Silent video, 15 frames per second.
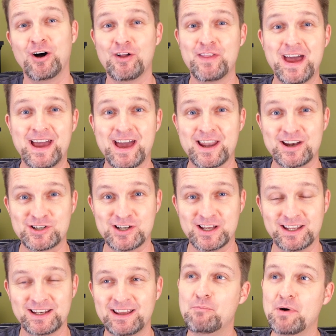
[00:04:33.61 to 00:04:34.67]
all that kind of
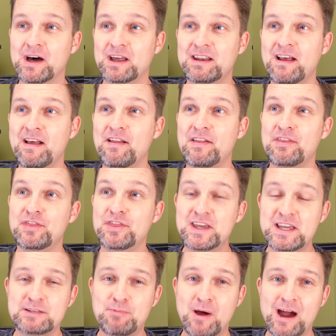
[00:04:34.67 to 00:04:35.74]
shit. But
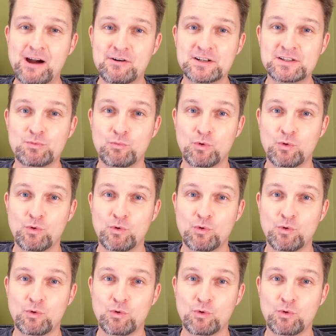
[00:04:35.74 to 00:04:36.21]
these pirates